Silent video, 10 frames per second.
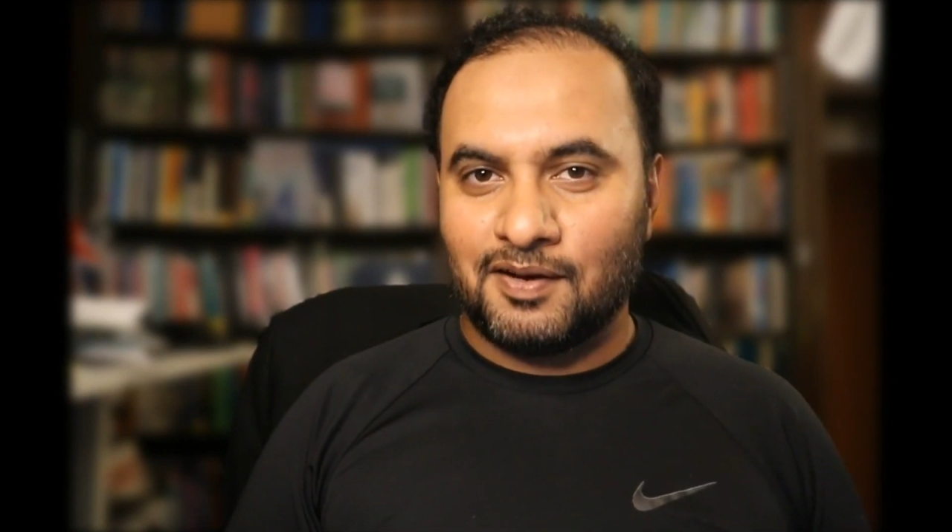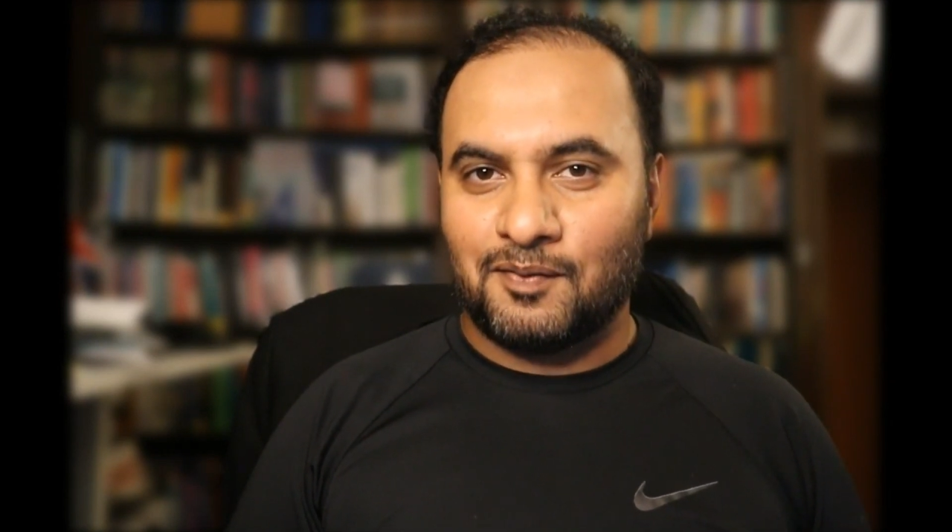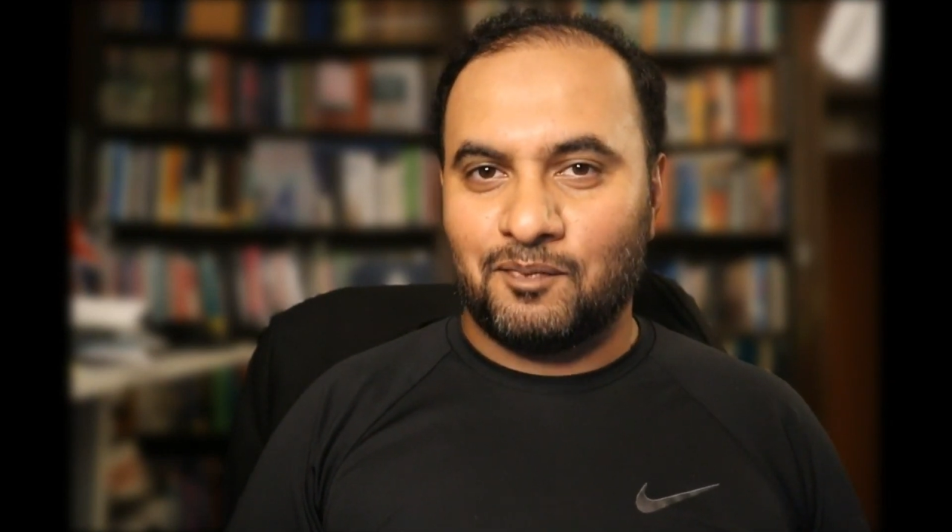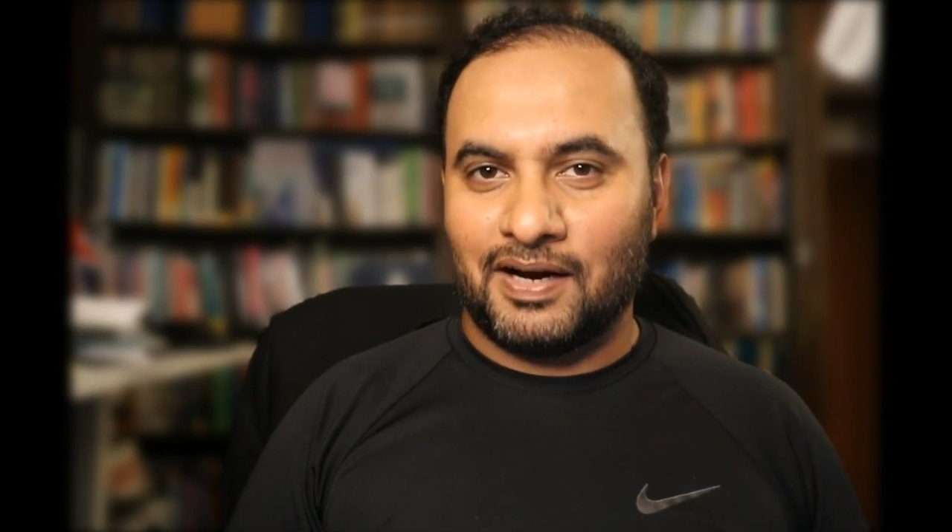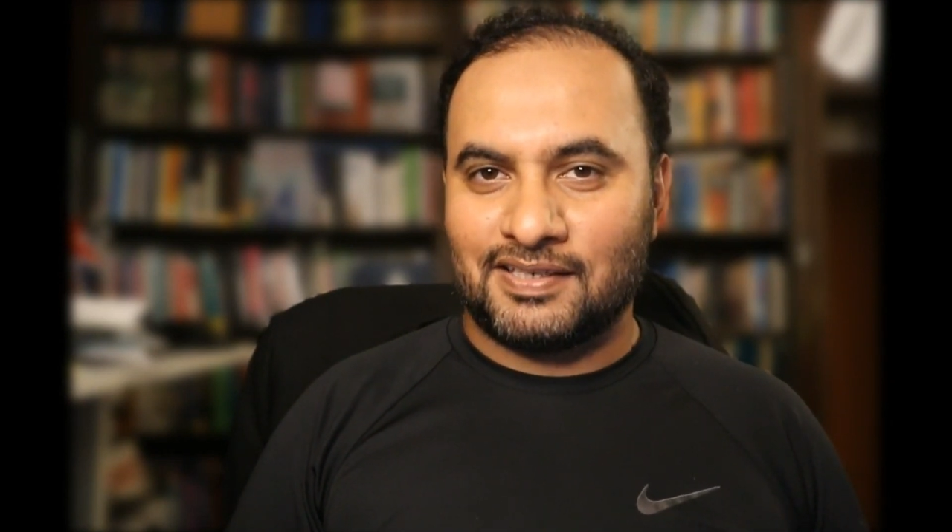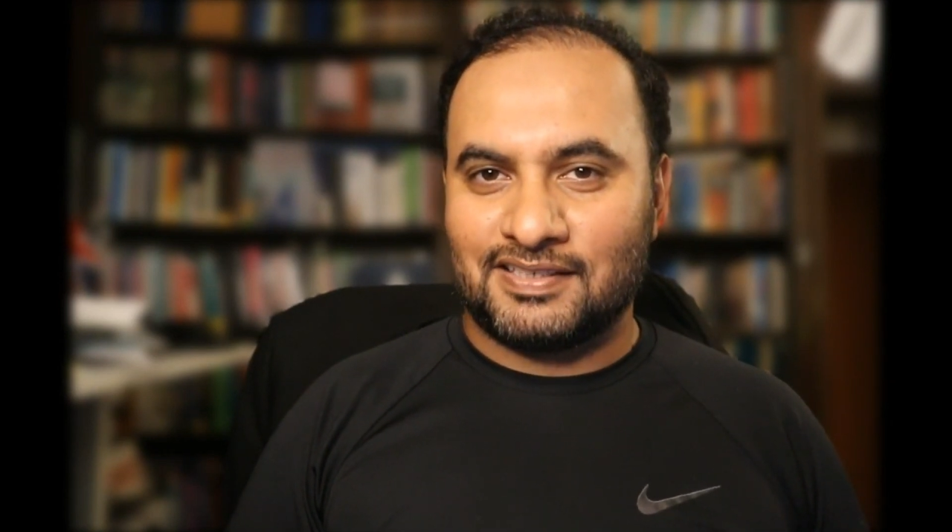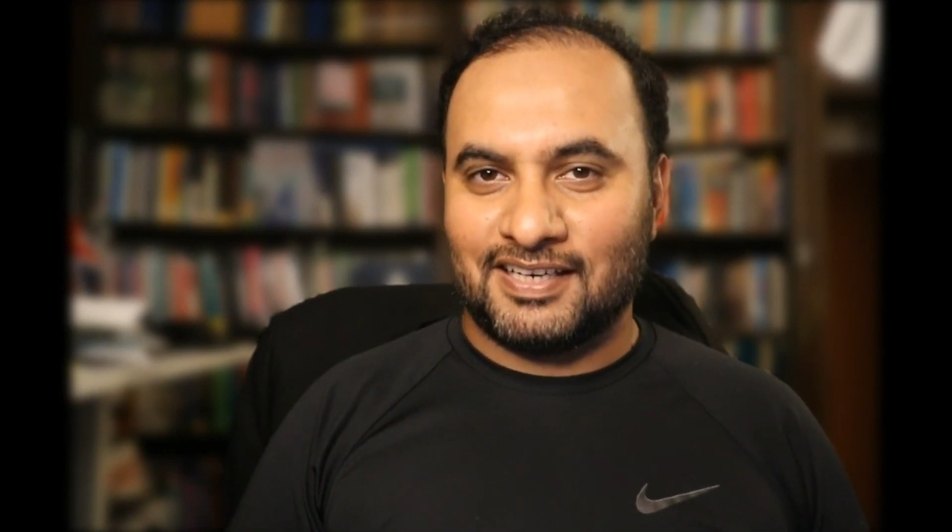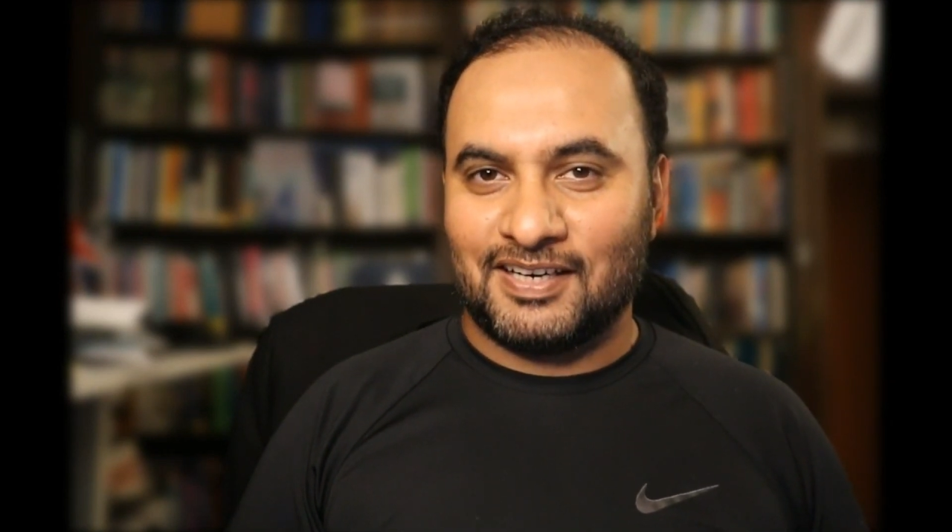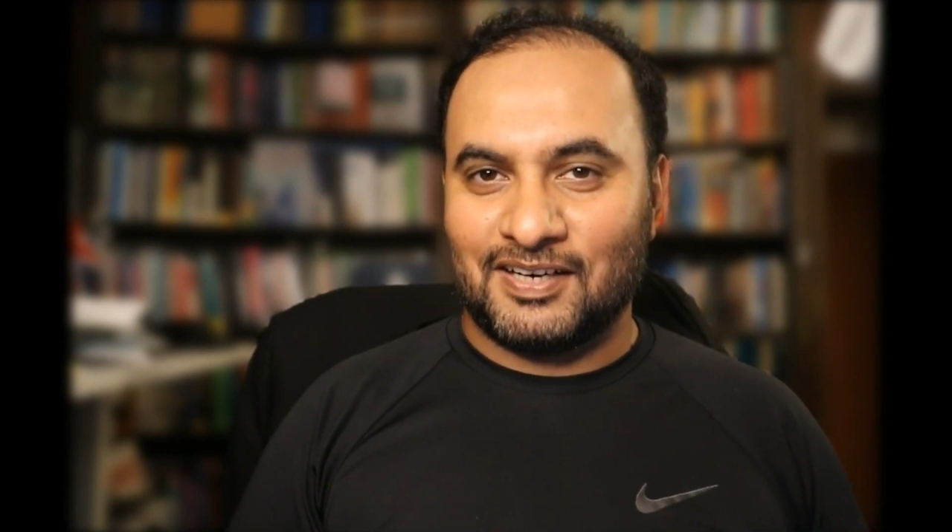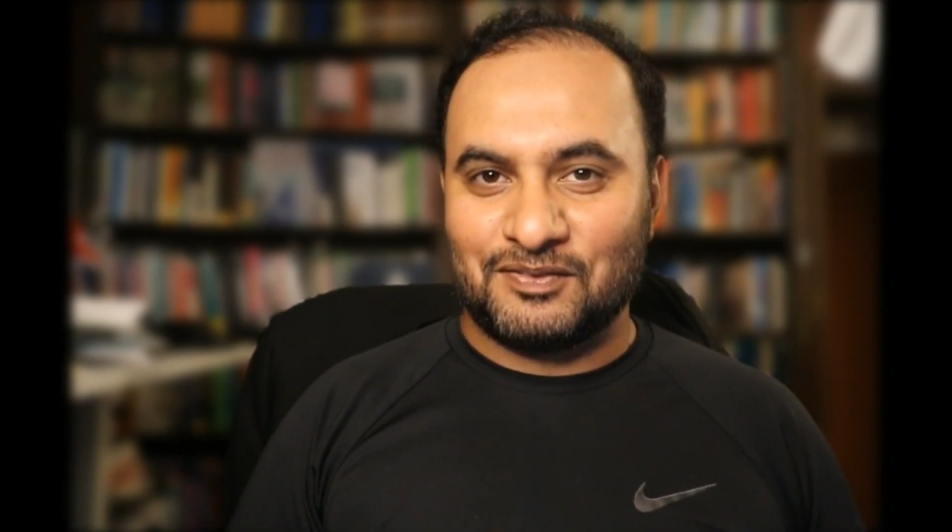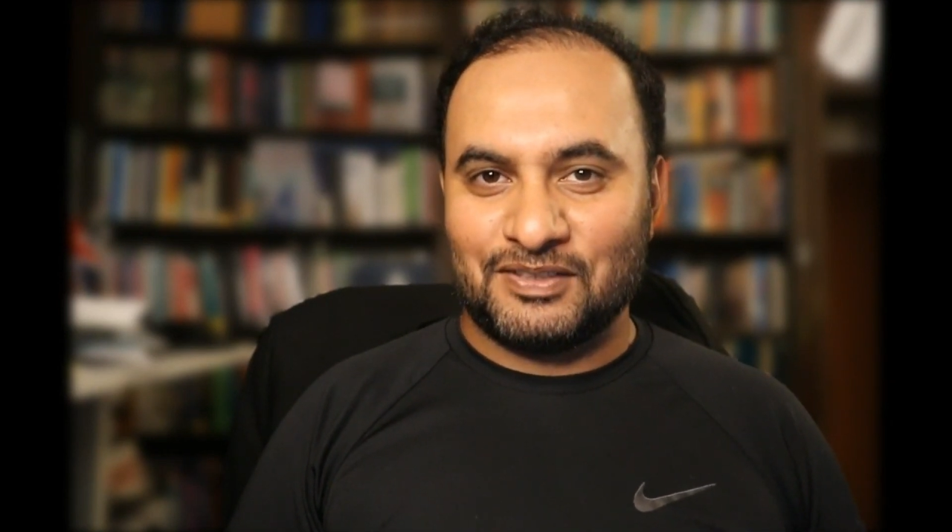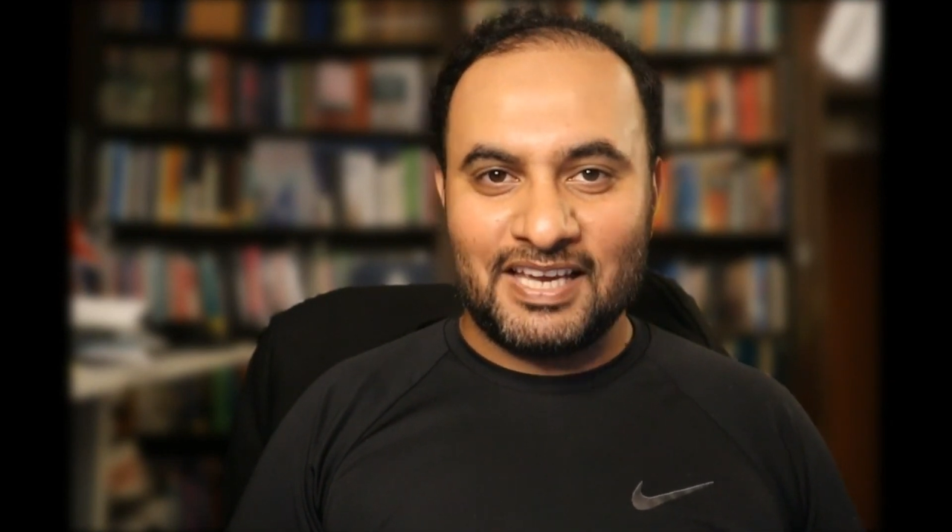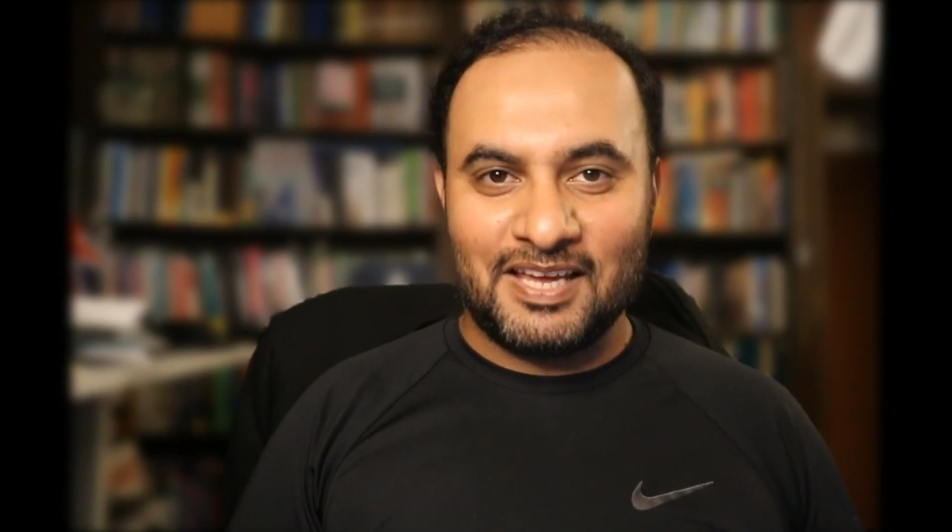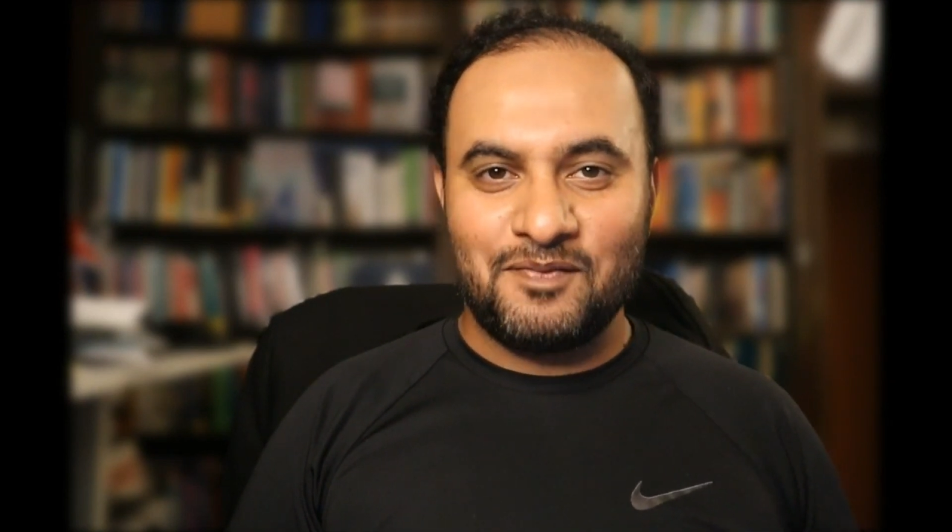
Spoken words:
but they can